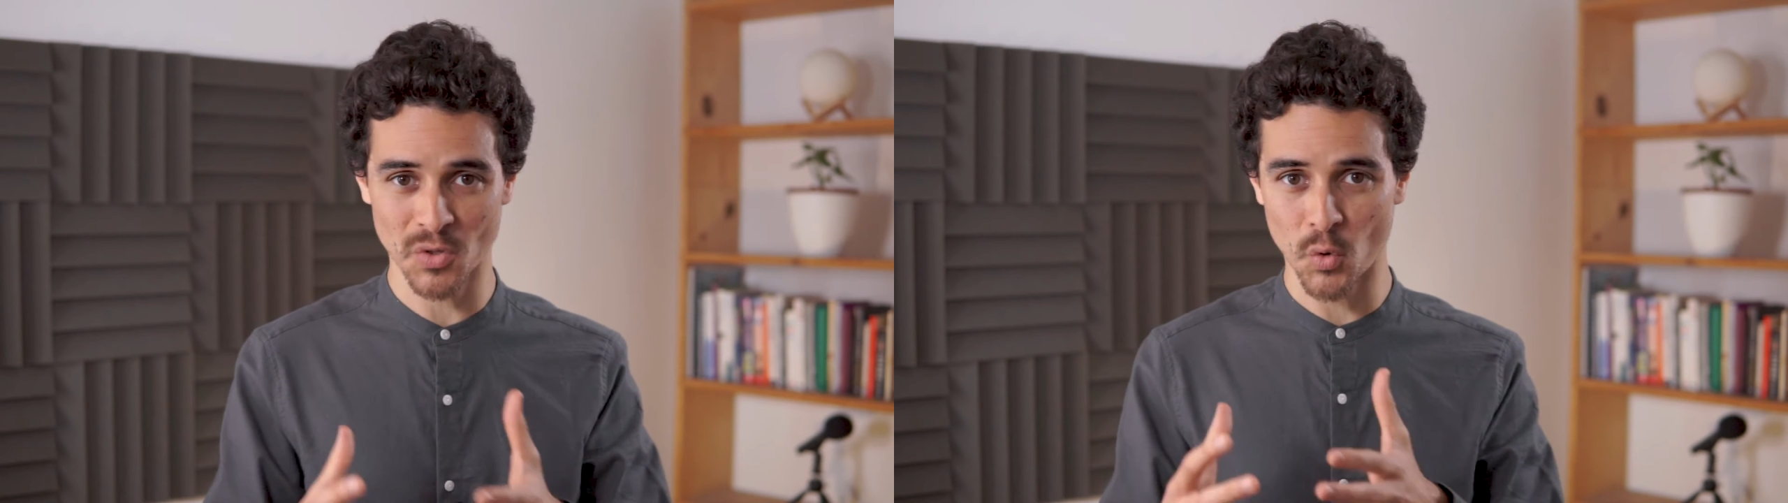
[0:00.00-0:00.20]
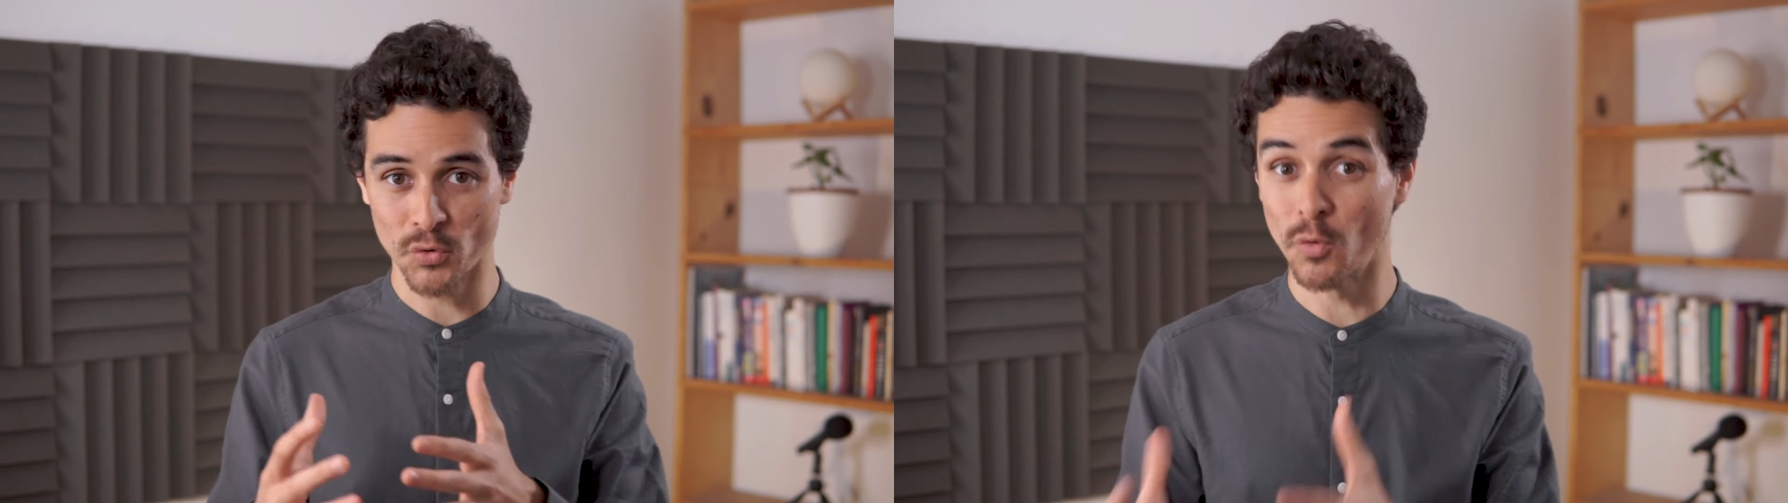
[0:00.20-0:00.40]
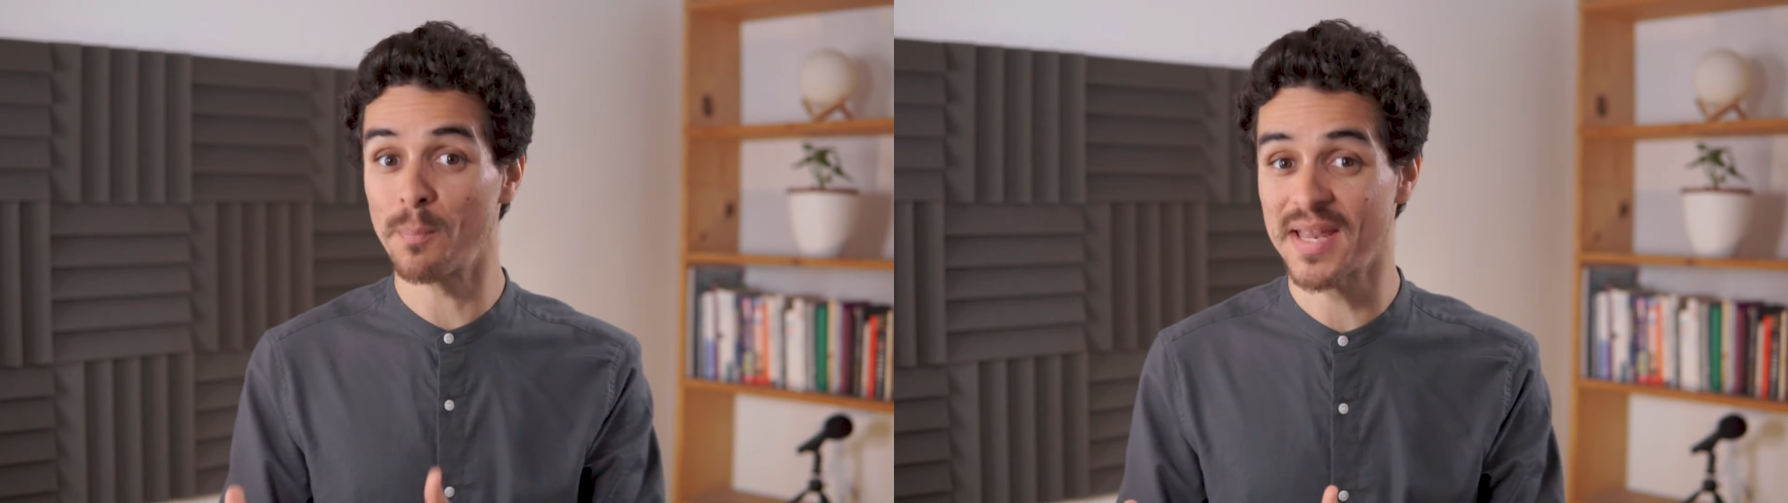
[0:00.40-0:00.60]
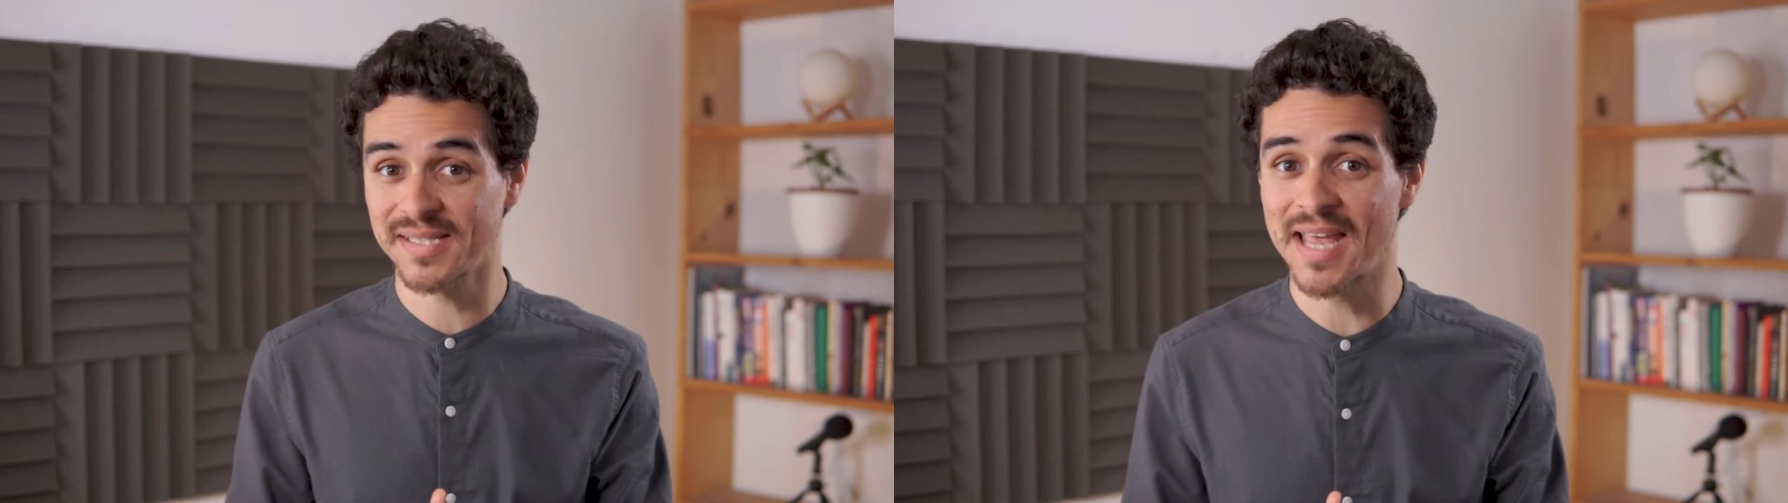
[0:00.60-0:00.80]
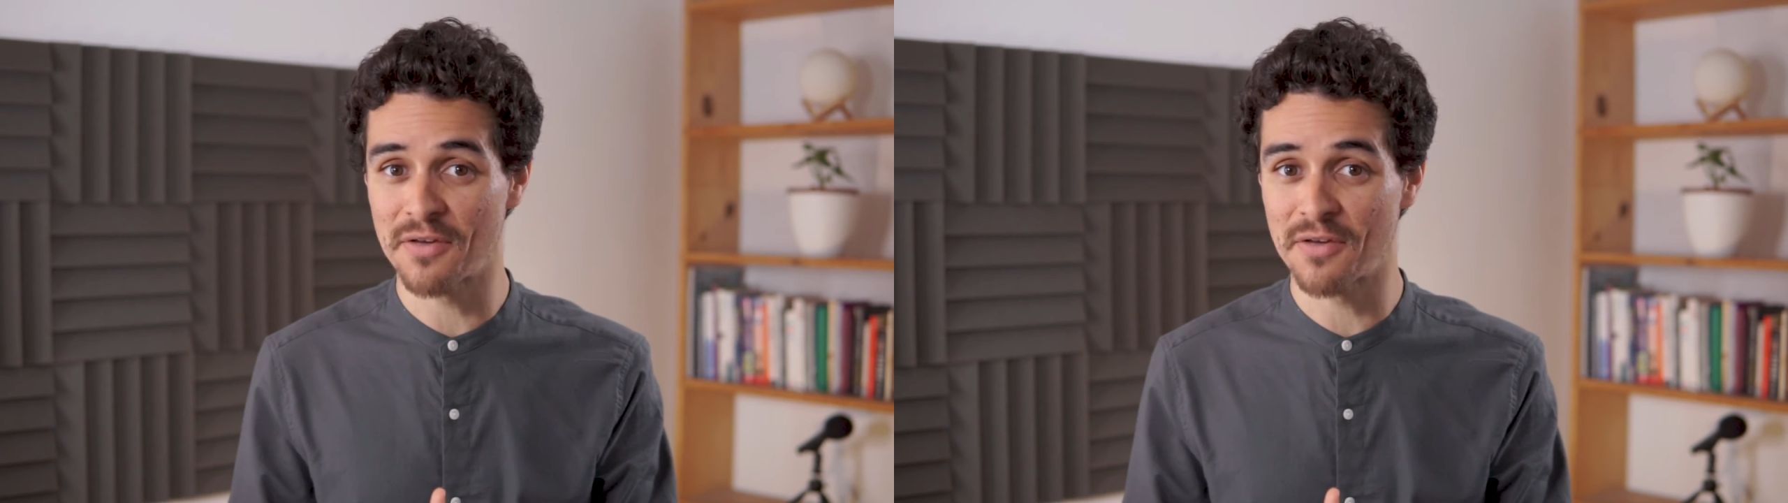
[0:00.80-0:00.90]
or your best